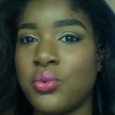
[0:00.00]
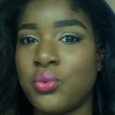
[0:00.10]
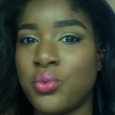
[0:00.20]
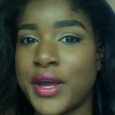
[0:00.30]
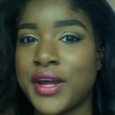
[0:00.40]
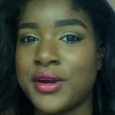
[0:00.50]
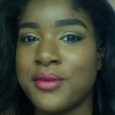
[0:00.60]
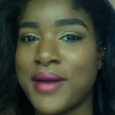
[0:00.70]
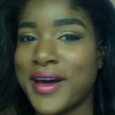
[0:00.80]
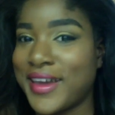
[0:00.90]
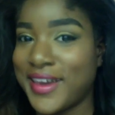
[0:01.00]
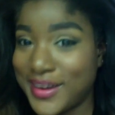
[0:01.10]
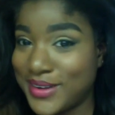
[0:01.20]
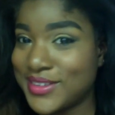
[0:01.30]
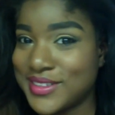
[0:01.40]
where my
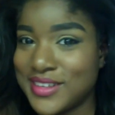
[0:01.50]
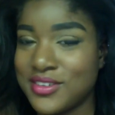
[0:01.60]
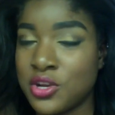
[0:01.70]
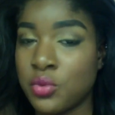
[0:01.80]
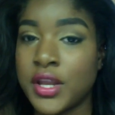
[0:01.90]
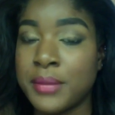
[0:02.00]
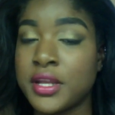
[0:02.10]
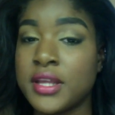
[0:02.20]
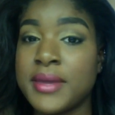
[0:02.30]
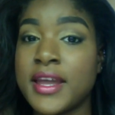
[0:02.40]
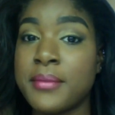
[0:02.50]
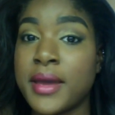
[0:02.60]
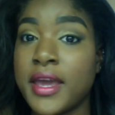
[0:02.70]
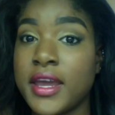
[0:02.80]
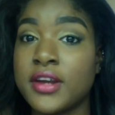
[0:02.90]
hair, when I'm going to be getting my
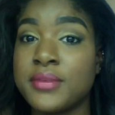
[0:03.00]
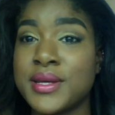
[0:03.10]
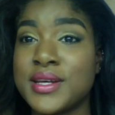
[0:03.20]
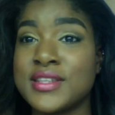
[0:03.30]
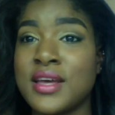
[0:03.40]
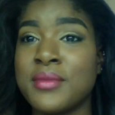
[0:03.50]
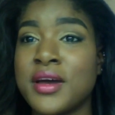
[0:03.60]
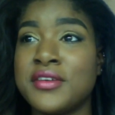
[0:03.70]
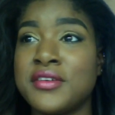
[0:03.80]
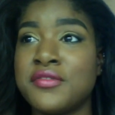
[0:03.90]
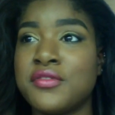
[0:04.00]
hair, because I'm kind of,